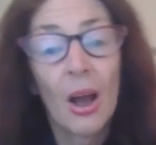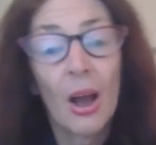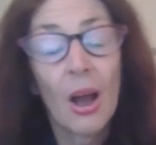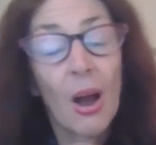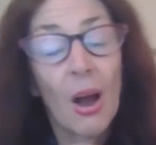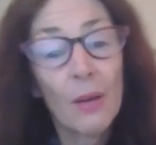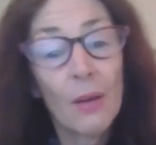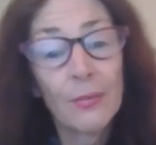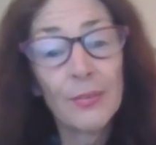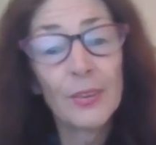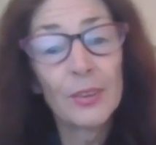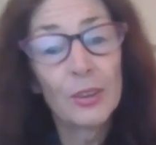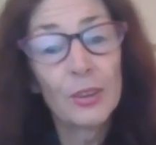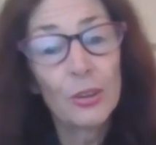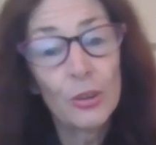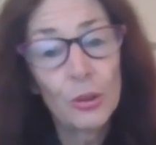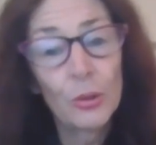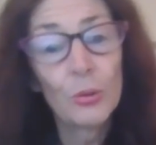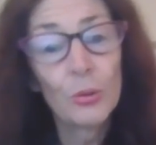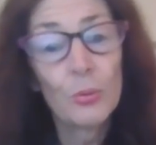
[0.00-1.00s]
offer to
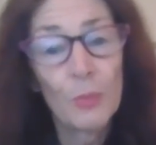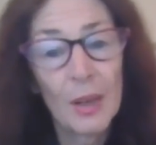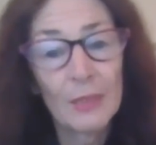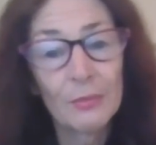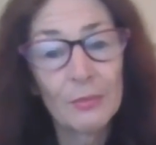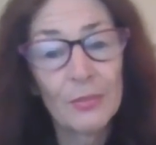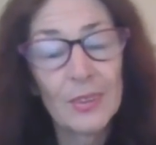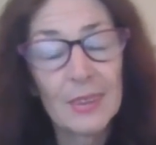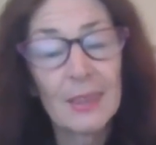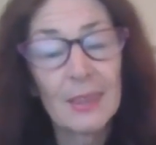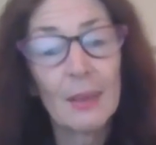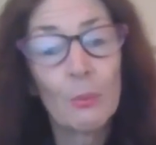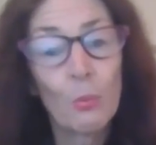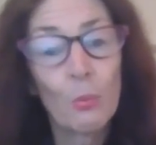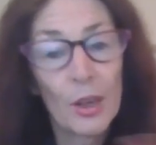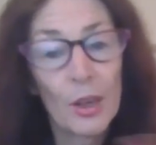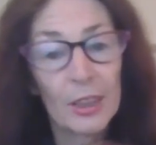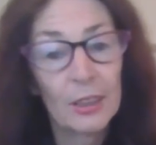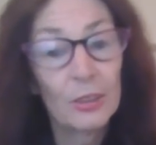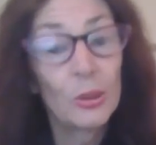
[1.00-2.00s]
do one for
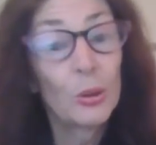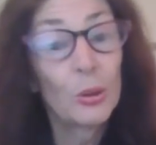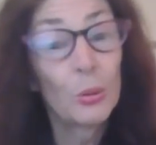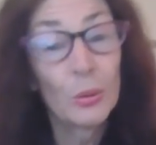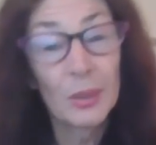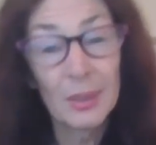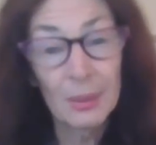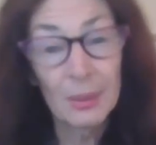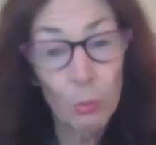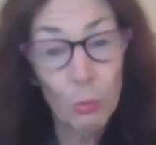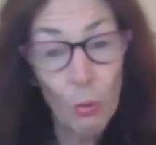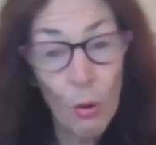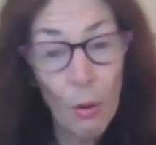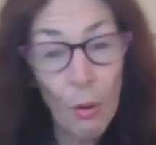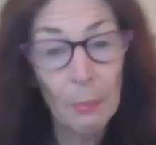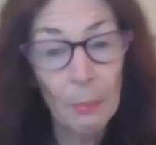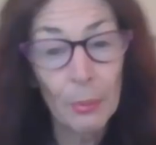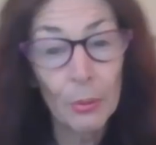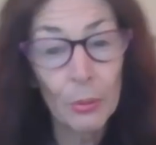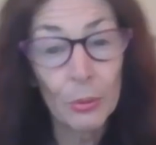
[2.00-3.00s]
someone and do a
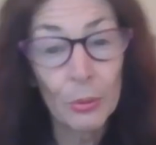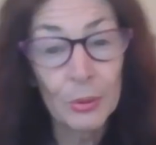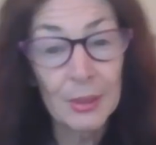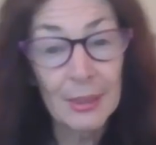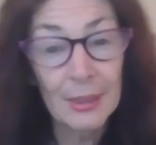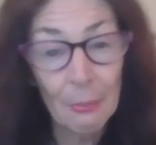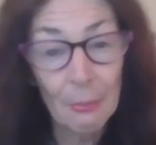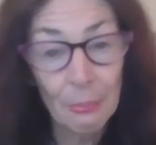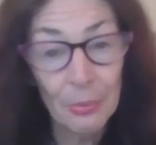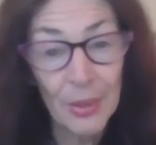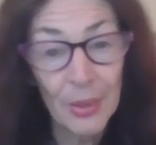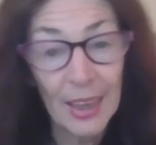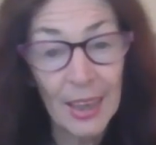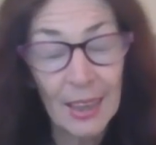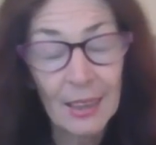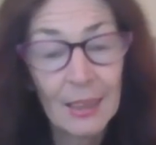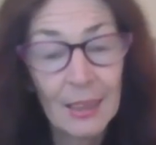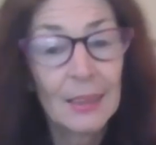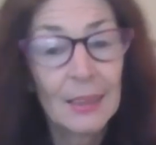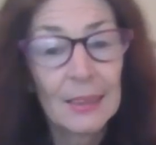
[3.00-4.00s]
swap or something.
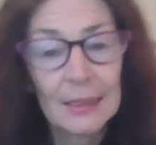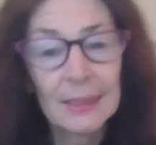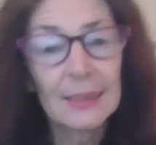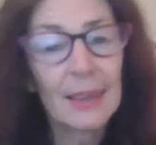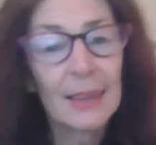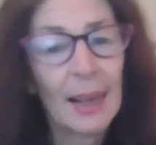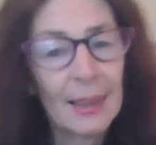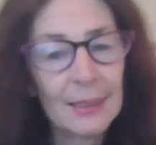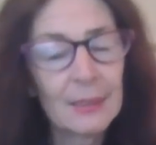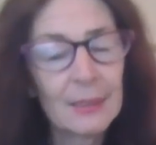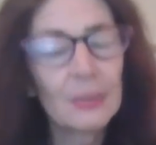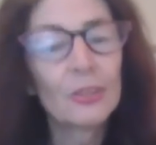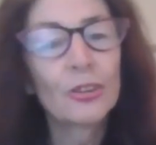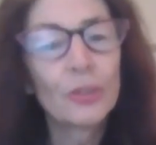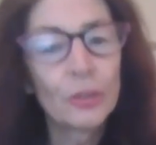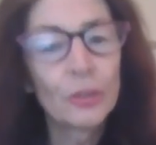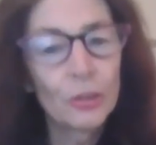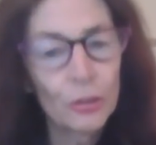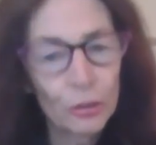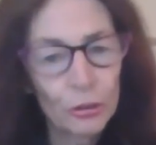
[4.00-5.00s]
Start
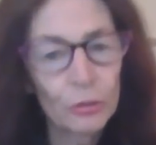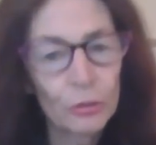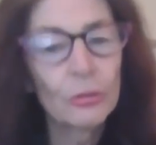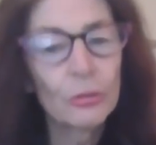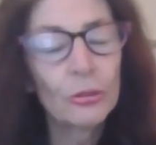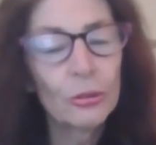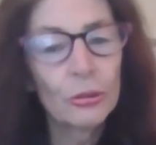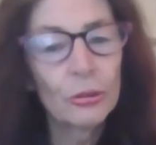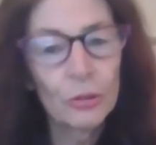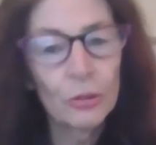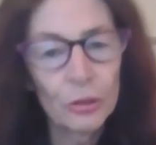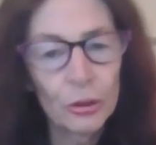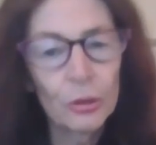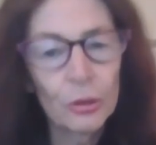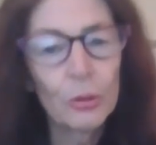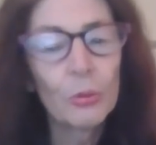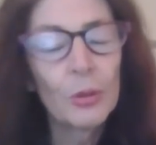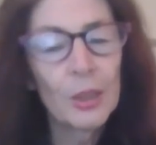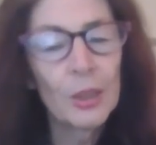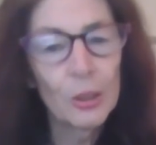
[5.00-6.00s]

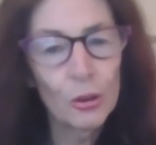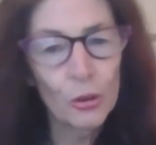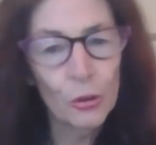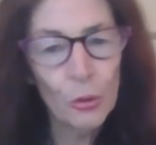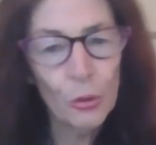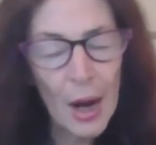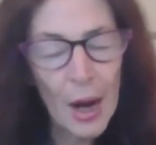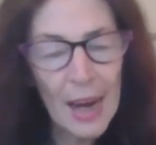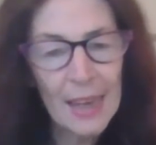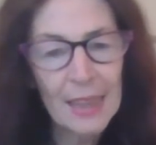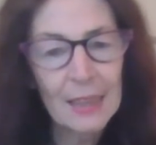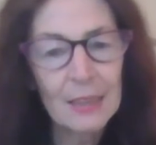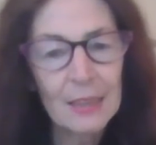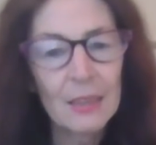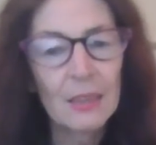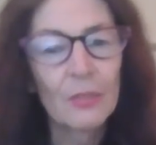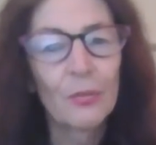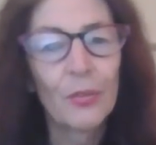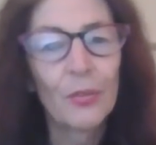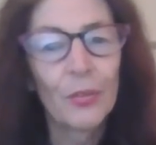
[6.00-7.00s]
doing
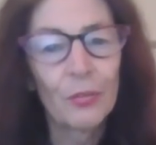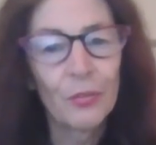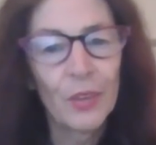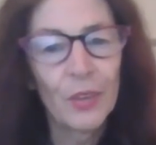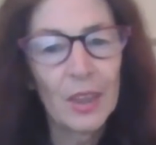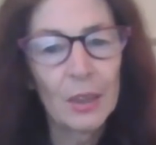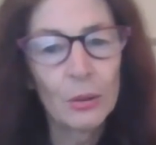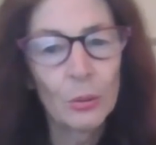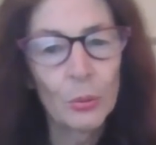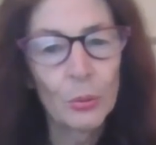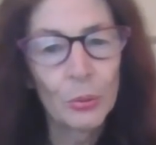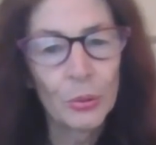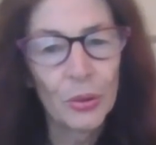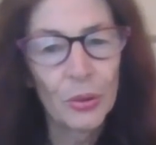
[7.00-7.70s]
trades for feel-good